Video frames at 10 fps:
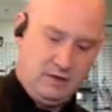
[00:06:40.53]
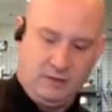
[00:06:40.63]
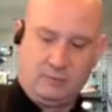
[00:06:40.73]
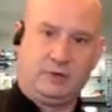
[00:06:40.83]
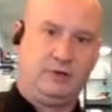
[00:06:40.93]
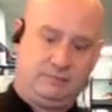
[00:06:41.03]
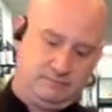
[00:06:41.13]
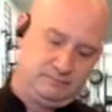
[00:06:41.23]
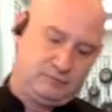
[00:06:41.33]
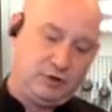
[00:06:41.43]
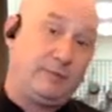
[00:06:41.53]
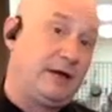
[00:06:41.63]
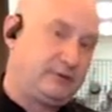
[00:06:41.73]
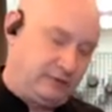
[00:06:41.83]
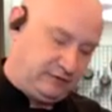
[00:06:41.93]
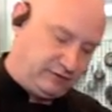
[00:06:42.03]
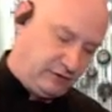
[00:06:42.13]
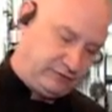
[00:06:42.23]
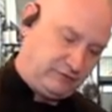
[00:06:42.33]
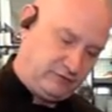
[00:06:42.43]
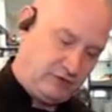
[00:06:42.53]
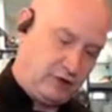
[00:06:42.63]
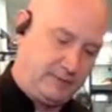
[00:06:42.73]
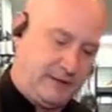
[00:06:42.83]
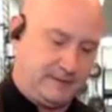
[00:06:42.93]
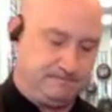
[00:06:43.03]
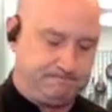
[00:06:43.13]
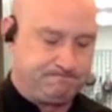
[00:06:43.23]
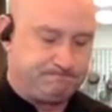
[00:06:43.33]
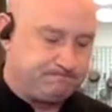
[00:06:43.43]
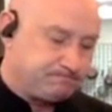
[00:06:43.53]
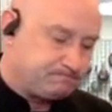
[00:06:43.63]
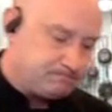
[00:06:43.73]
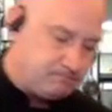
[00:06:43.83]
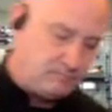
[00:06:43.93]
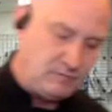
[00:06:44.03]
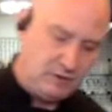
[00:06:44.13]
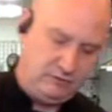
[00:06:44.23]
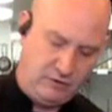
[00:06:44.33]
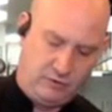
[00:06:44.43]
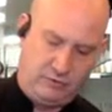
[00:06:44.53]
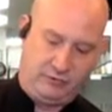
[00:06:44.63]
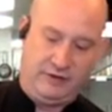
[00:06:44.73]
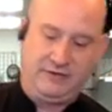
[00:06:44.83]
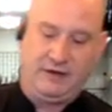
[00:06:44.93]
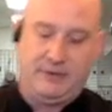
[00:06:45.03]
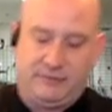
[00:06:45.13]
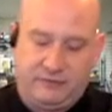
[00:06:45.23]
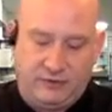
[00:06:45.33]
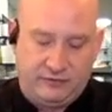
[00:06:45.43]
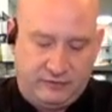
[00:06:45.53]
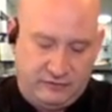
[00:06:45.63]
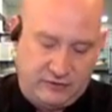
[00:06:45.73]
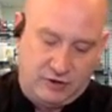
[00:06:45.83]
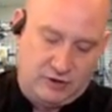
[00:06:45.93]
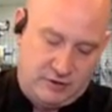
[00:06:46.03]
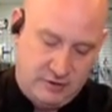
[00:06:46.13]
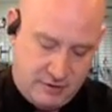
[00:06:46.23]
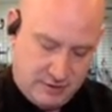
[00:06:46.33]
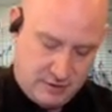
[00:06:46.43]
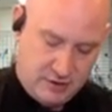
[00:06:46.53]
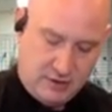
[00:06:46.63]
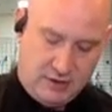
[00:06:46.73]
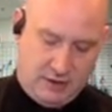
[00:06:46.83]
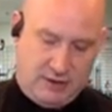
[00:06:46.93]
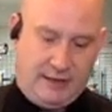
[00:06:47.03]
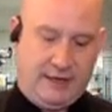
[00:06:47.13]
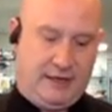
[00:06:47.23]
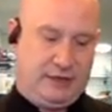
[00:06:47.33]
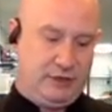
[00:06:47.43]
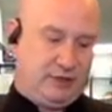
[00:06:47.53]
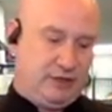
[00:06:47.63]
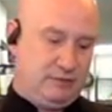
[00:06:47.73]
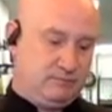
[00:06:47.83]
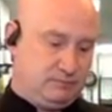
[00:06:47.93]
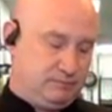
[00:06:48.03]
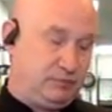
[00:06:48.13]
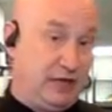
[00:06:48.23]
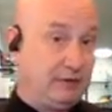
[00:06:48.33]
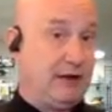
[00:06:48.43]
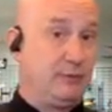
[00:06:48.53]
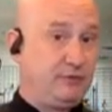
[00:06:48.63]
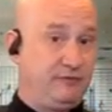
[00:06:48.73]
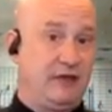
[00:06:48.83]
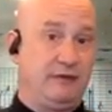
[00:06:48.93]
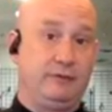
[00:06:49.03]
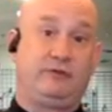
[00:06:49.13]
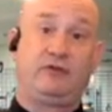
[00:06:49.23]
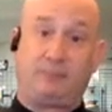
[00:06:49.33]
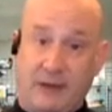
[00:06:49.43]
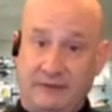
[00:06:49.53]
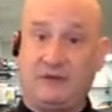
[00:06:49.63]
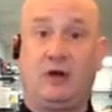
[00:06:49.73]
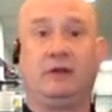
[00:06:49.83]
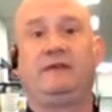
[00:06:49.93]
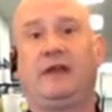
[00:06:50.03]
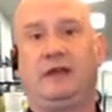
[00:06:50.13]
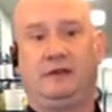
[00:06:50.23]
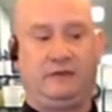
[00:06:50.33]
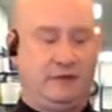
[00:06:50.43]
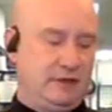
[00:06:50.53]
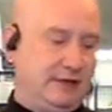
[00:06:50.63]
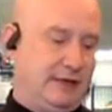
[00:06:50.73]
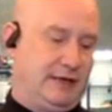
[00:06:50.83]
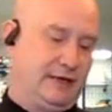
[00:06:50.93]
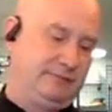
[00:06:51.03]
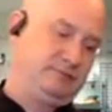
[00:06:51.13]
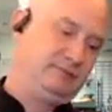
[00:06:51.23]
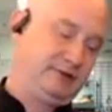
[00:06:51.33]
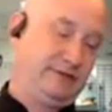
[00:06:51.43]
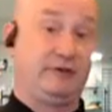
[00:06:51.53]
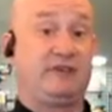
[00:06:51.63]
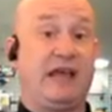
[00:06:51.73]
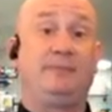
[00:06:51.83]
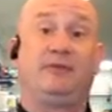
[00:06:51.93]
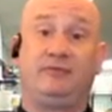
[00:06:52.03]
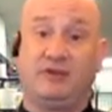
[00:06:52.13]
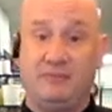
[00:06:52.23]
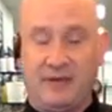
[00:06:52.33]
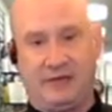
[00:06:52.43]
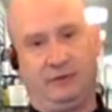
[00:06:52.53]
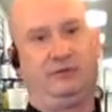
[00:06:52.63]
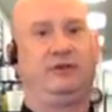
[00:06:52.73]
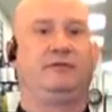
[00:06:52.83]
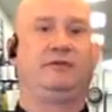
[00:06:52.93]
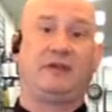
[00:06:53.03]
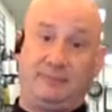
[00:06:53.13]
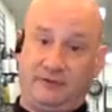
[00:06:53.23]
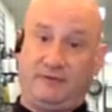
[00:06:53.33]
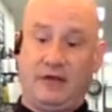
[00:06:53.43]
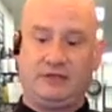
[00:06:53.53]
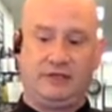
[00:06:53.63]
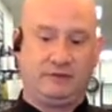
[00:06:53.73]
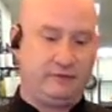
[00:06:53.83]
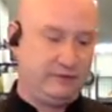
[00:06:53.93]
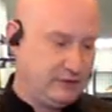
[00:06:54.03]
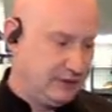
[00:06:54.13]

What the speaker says: We're going to go back to these salsas and talk about them. So the great thing about the salsas are you can play around with the flavors, the spice content, different types of tomatoes, different types of onions.